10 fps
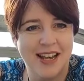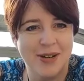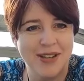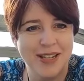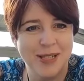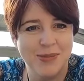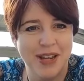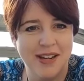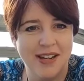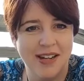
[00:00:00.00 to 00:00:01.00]
Yes, we
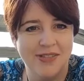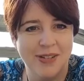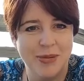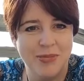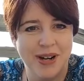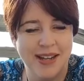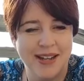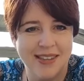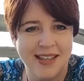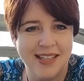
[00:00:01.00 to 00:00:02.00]
had a lovely
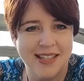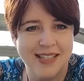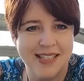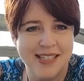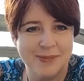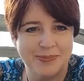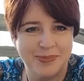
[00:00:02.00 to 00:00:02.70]
break. Thanks.